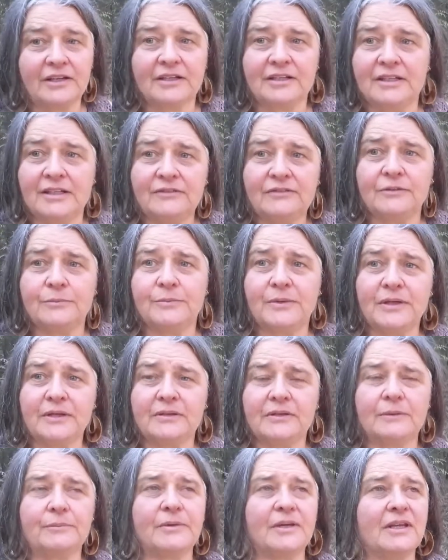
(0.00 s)
I'd never
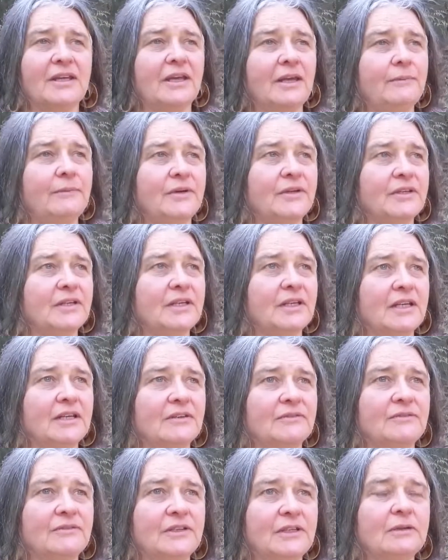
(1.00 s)
picked up a camera that
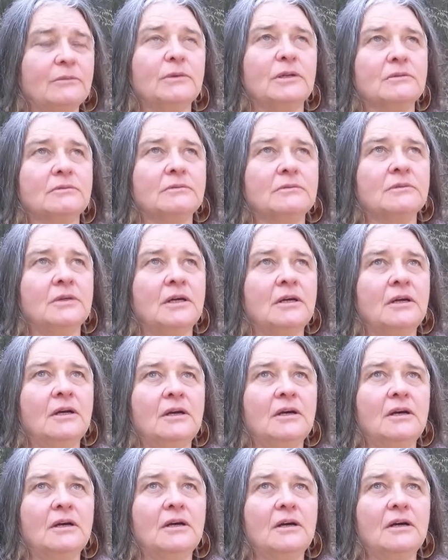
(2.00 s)
had a video, well,
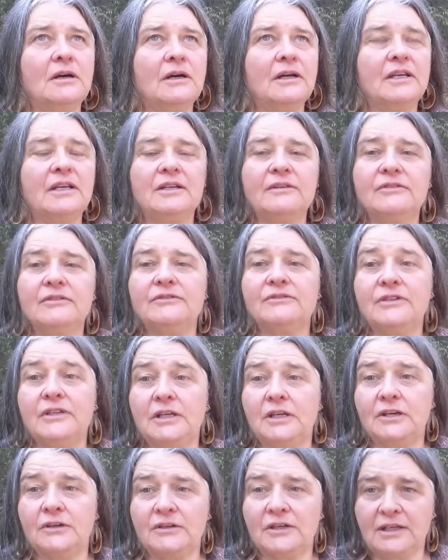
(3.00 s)
I never
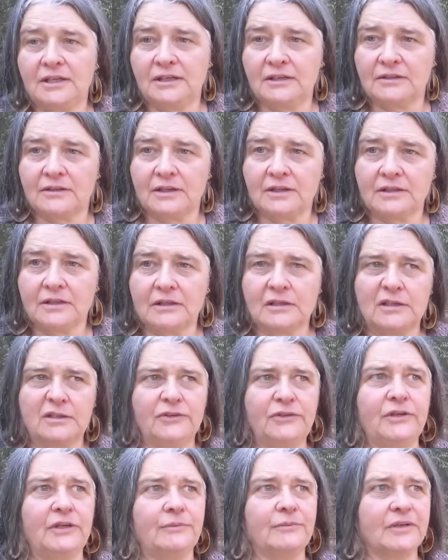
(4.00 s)
videoed anything,
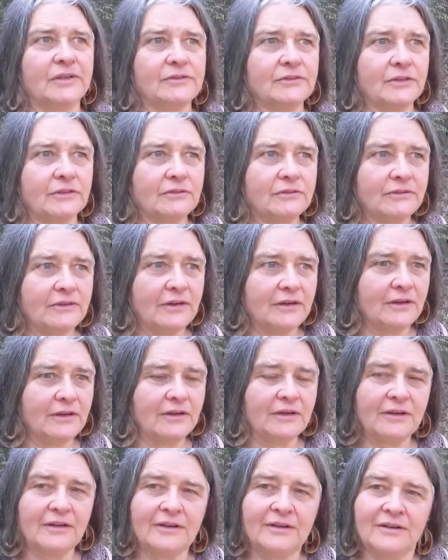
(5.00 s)
including myself,
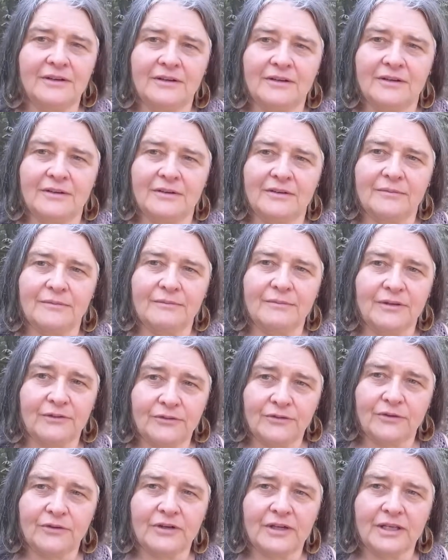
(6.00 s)

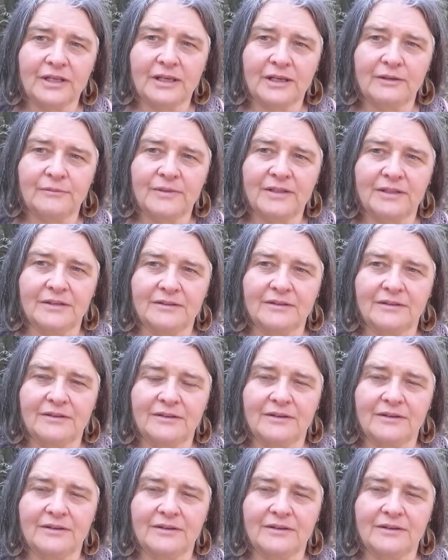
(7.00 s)
before I came in.